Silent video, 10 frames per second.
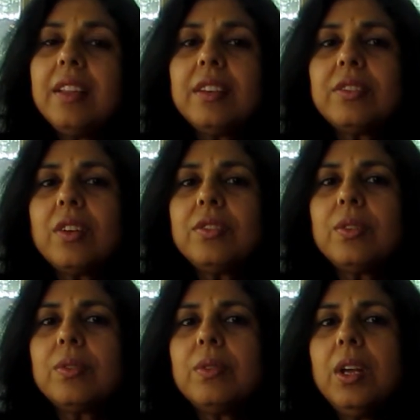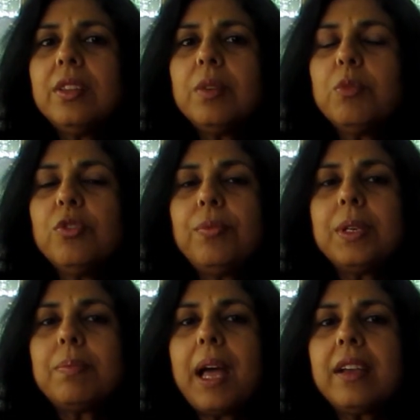And there's also the
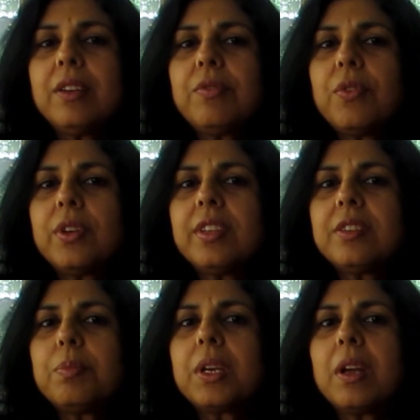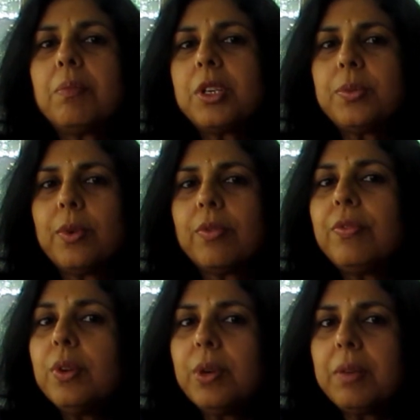movement back and forth has become much more
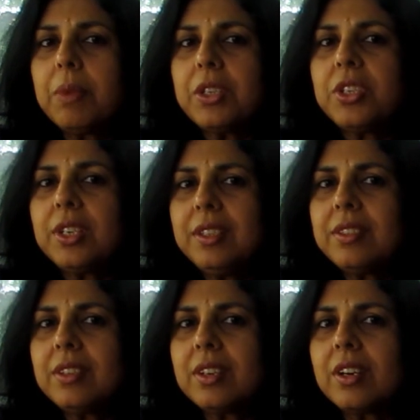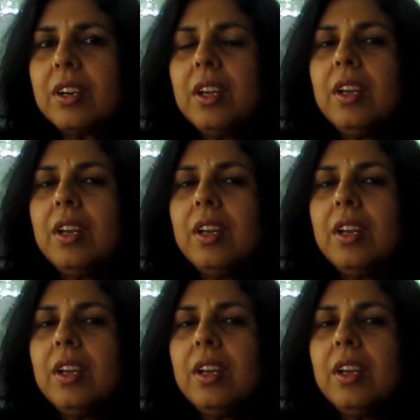fluid, much easier.